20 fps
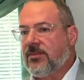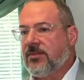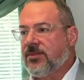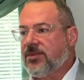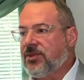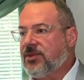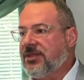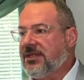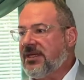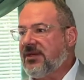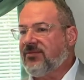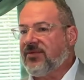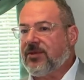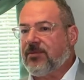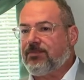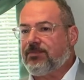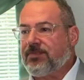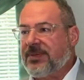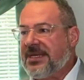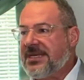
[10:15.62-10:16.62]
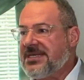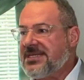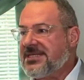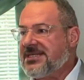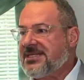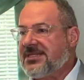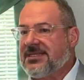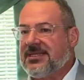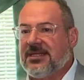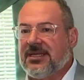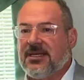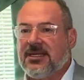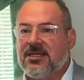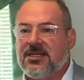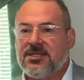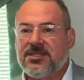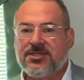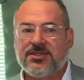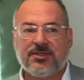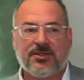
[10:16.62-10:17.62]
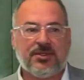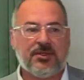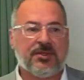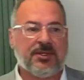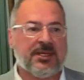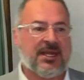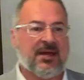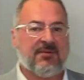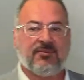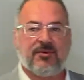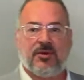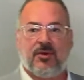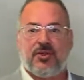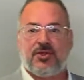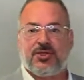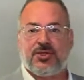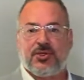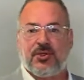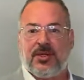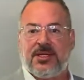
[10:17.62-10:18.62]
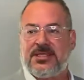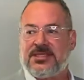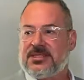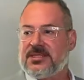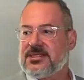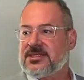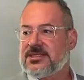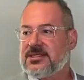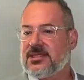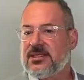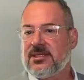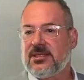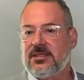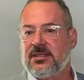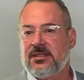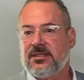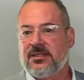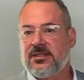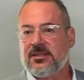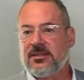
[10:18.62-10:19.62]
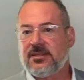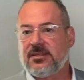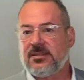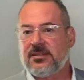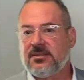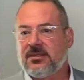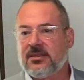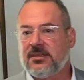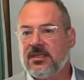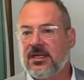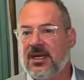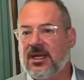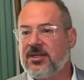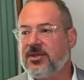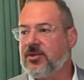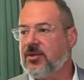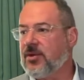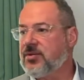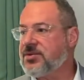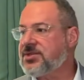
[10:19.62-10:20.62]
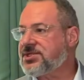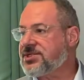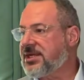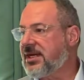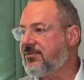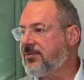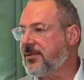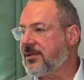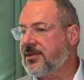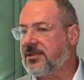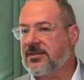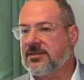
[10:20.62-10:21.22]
to give you peace so you can have good choices and you don't suffer.